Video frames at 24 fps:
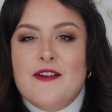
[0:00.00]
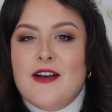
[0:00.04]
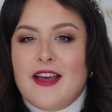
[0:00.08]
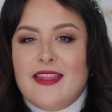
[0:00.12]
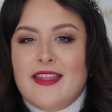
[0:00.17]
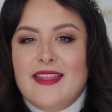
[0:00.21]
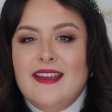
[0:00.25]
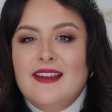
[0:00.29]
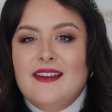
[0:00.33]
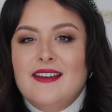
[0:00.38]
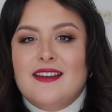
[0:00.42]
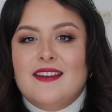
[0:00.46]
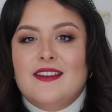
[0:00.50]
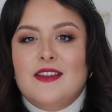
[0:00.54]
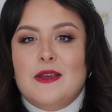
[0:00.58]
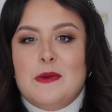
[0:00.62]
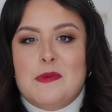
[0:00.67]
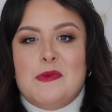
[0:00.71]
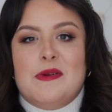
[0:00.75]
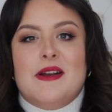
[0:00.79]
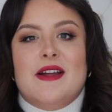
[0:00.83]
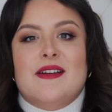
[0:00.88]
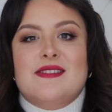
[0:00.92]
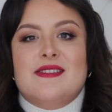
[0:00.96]
I think
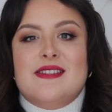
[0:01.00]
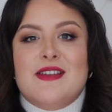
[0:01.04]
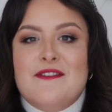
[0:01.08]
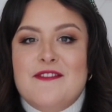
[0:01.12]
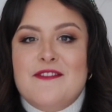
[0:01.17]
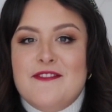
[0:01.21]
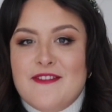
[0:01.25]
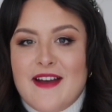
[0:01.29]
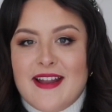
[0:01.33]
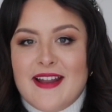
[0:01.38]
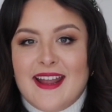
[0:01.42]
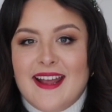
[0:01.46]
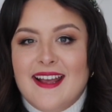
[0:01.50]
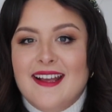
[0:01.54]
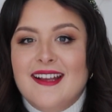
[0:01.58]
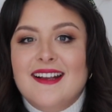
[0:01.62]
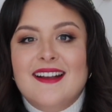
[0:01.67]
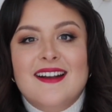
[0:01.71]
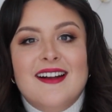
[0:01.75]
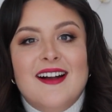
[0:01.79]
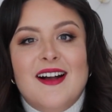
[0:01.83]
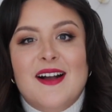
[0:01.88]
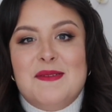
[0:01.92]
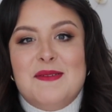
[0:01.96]
you pronounce it Fenty.
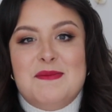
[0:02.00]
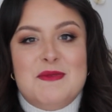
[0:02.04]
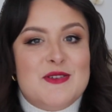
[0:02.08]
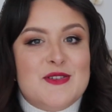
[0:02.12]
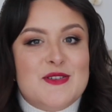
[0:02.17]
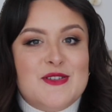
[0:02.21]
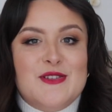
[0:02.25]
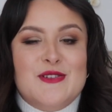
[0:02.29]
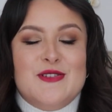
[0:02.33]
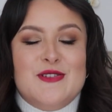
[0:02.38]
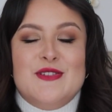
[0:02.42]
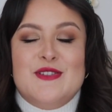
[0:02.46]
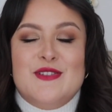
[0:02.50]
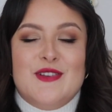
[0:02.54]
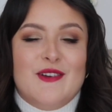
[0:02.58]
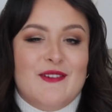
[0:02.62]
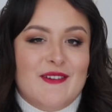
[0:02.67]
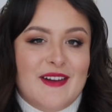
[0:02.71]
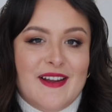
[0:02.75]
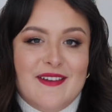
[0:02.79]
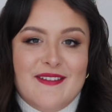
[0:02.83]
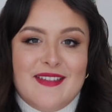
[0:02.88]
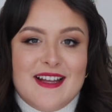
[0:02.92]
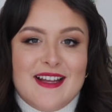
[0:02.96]
I'm not sure,
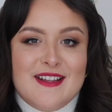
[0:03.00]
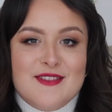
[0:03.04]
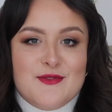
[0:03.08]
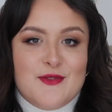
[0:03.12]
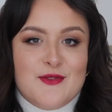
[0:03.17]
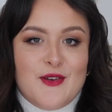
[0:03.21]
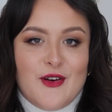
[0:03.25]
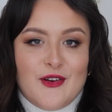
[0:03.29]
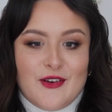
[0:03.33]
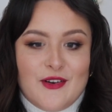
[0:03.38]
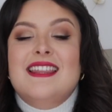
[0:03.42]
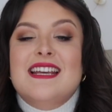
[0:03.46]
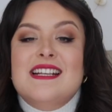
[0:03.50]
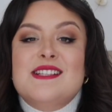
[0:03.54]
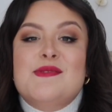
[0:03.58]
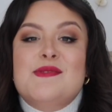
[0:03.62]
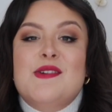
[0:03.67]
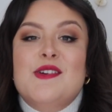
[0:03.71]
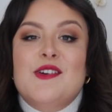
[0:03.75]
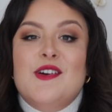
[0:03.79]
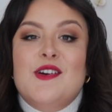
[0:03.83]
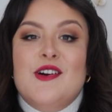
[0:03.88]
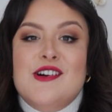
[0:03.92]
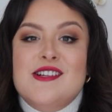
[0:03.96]
sorry if that's wrong. This
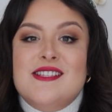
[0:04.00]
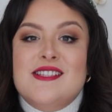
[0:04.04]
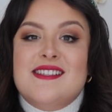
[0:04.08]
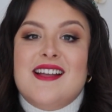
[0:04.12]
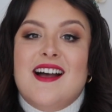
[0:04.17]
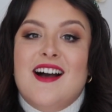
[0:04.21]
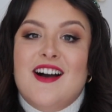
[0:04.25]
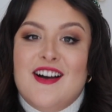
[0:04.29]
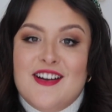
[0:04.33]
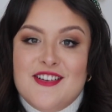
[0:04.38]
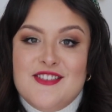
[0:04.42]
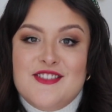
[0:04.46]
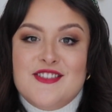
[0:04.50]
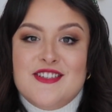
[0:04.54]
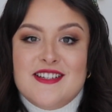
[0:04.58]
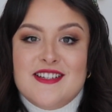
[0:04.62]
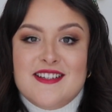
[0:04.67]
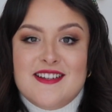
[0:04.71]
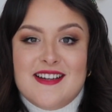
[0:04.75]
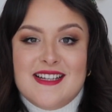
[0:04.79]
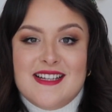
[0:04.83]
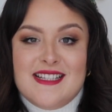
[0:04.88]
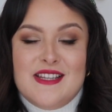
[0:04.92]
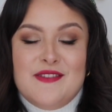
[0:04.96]
one costs
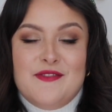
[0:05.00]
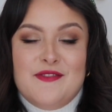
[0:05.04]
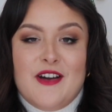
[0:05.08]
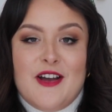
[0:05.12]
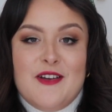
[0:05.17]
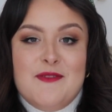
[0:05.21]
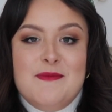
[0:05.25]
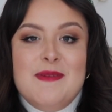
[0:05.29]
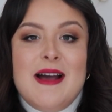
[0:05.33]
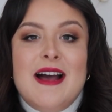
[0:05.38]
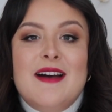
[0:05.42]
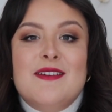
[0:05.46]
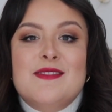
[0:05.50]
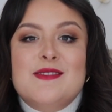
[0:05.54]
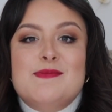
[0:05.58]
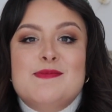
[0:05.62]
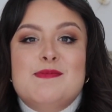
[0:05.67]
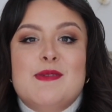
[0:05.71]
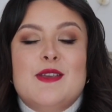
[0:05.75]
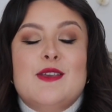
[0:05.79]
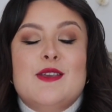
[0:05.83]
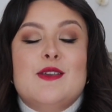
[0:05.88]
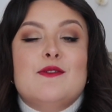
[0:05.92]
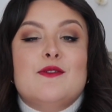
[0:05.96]

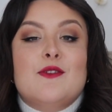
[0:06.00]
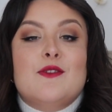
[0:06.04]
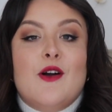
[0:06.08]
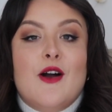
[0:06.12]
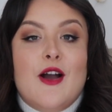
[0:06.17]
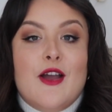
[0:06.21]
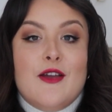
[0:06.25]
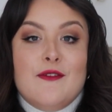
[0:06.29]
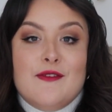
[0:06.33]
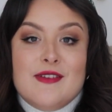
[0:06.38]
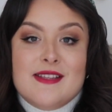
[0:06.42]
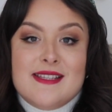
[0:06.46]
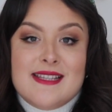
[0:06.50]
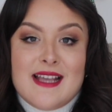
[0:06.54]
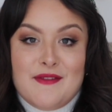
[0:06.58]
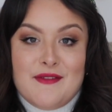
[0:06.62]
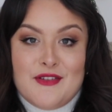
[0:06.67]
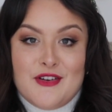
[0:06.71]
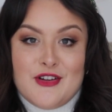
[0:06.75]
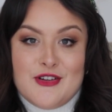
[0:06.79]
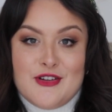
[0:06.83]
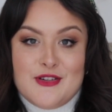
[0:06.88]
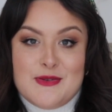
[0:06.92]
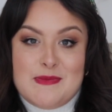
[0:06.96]
£195, but you've got over
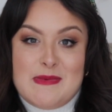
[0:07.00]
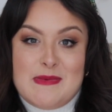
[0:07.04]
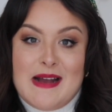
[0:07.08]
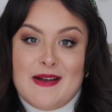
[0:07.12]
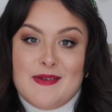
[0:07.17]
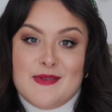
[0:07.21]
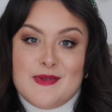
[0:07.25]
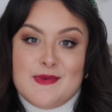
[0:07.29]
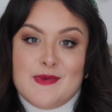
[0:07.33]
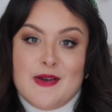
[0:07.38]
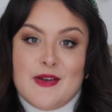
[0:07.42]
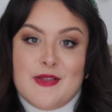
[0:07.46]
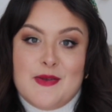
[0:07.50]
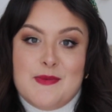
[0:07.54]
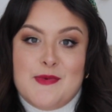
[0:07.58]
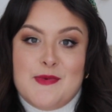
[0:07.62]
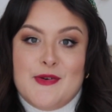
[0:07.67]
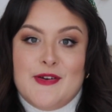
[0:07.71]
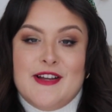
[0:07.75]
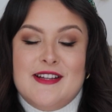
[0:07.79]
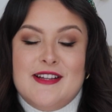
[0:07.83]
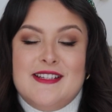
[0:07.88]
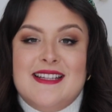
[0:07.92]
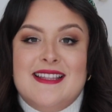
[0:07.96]
£700 worth of
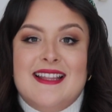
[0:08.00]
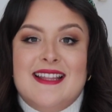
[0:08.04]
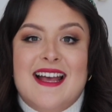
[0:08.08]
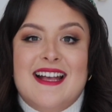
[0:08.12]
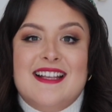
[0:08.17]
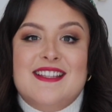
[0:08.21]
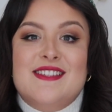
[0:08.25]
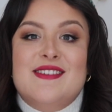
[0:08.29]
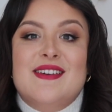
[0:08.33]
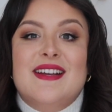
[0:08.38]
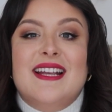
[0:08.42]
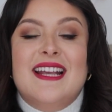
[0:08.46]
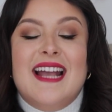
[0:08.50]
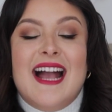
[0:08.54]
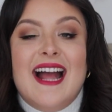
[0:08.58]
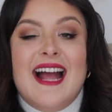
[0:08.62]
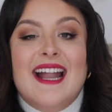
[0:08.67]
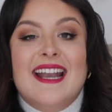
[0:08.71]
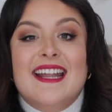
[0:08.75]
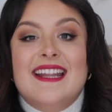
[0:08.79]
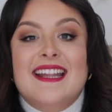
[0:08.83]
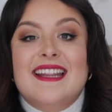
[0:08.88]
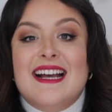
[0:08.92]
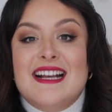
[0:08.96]
product in there. So
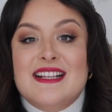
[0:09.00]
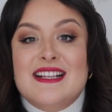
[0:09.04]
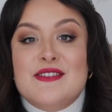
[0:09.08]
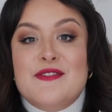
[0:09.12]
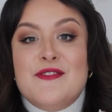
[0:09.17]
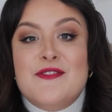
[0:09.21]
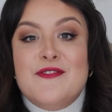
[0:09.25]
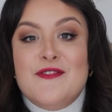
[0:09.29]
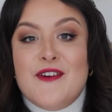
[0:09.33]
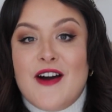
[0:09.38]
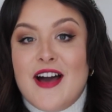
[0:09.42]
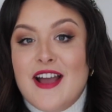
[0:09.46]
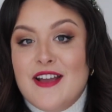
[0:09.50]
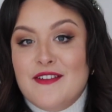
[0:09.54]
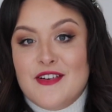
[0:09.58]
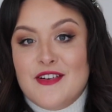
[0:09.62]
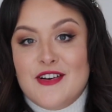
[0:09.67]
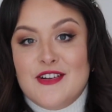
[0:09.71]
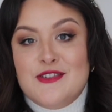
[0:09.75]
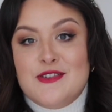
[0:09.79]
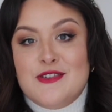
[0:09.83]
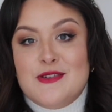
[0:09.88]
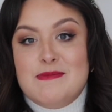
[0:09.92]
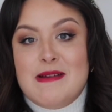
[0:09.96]
again, that is a
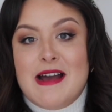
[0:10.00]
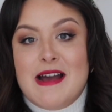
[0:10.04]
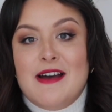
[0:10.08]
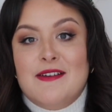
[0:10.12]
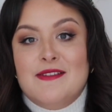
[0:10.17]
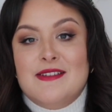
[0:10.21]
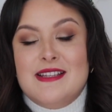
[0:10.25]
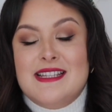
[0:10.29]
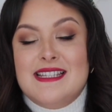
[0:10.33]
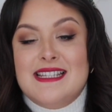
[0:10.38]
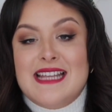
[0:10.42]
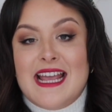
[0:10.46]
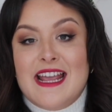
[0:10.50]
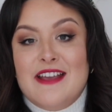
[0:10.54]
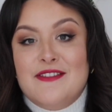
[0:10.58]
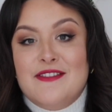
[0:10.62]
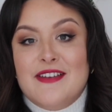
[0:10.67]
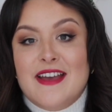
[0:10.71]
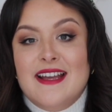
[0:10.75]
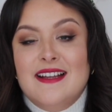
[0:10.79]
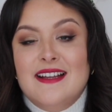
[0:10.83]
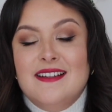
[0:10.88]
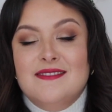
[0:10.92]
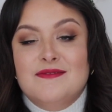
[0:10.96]
£500
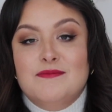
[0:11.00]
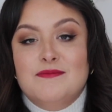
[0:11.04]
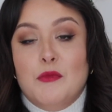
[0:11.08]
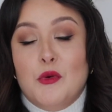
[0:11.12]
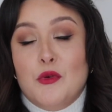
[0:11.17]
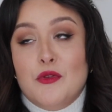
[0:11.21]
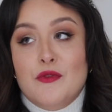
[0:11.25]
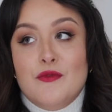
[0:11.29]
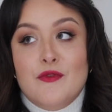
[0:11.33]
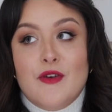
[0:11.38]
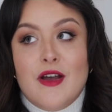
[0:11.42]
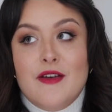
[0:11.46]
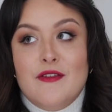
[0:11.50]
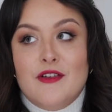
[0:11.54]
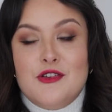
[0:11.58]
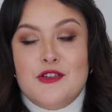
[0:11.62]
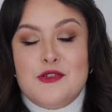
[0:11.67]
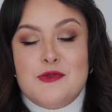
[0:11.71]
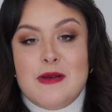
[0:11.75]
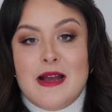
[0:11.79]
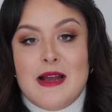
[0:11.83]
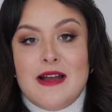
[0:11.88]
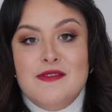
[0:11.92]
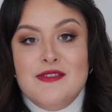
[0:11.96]
saving, more than
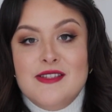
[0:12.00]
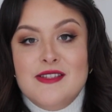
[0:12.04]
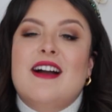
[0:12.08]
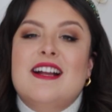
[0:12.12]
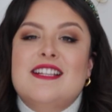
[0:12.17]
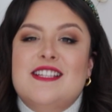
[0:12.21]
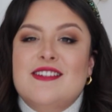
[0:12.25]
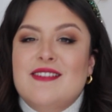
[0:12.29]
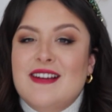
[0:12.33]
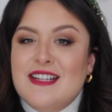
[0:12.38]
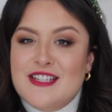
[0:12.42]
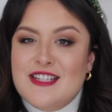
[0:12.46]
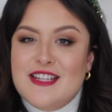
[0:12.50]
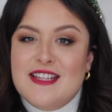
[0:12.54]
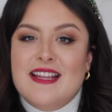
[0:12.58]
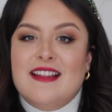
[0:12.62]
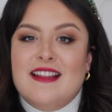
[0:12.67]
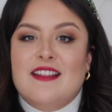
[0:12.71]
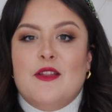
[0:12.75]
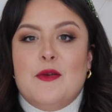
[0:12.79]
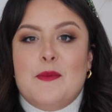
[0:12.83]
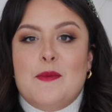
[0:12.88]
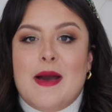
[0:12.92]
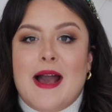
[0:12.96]
£500. do actually
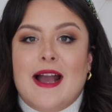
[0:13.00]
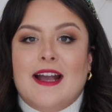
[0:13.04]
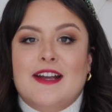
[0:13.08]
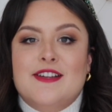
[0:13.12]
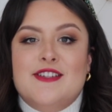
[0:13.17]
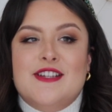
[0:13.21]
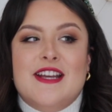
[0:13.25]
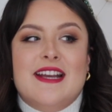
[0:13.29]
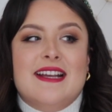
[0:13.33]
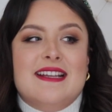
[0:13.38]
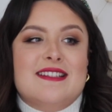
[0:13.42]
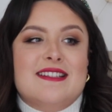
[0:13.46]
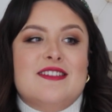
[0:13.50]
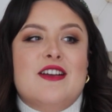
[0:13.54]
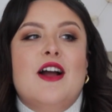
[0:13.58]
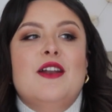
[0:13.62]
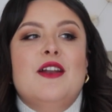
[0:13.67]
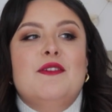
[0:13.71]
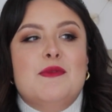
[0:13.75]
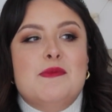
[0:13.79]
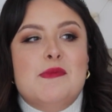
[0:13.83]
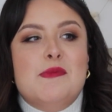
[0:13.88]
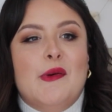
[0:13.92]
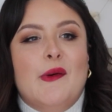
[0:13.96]
think that the packaging is
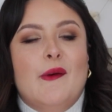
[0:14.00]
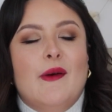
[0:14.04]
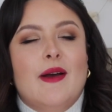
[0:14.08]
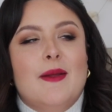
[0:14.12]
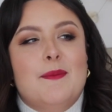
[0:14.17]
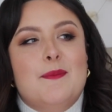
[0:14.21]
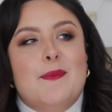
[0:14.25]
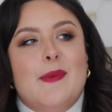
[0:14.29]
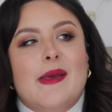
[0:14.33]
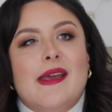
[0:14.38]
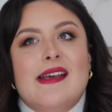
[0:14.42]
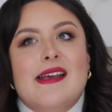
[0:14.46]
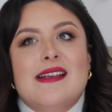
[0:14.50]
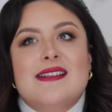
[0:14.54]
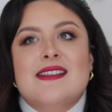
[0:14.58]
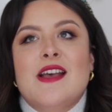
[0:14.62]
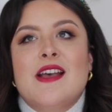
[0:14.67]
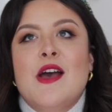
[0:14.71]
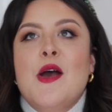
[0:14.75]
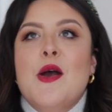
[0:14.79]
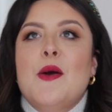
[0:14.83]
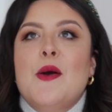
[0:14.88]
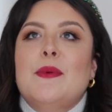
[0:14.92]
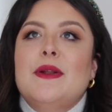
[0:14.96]
kind of important, because
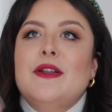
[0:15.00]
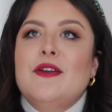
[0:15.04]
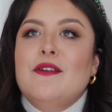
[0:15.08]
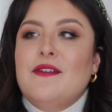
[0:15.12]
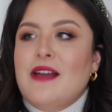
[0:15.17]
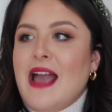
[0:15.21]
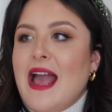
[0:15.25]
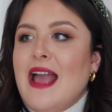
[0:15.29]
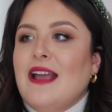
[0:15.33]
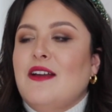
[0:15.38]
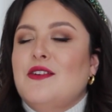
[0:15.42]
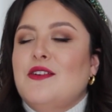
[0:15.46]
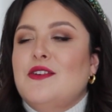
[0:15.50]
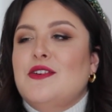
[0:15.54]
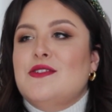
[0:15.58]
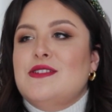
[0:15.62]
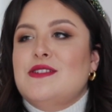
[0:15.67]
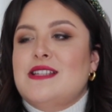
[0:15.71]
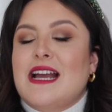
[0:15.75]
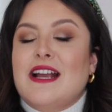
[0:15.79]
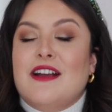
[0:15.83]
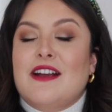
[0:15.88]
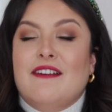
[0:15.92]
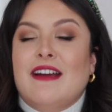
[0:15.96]
when you're getting all
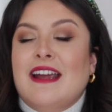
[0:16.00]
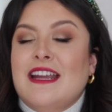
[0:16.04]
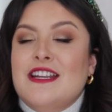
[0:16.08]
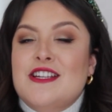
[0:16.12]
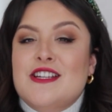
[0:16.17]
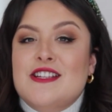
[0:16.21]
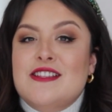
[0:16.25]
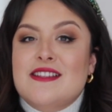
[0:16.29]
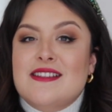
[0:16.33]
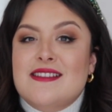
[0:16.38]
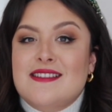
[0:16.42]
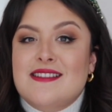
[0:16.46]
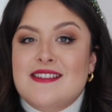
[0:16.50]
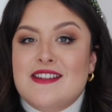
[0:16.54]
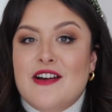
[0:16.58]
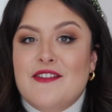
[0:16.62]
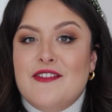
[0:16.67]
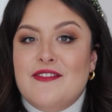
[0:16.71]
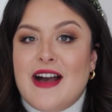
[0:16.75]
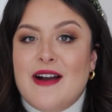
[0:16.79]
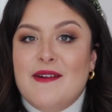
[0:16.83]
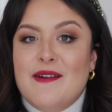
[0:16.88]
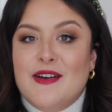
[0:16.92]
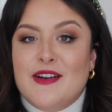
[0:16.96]
your decorations and
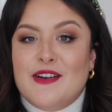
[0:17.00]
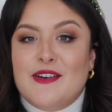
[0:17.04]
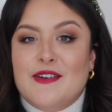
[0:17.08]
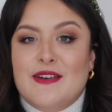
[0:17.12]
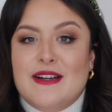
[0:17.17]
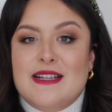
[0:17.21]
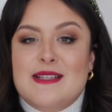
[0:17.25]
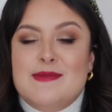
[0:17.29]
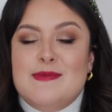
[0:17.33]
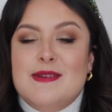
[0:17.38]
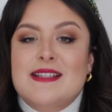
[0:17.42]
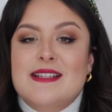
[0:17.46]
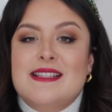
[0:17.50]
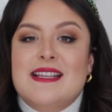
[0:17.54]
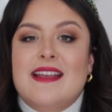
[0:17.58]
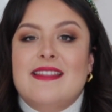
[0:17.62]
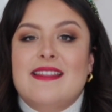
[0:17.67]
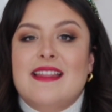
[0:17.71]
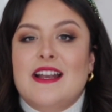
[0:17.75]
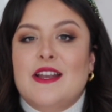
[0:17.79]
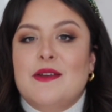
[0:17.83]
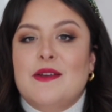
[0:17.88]
stuff out at Christmas and then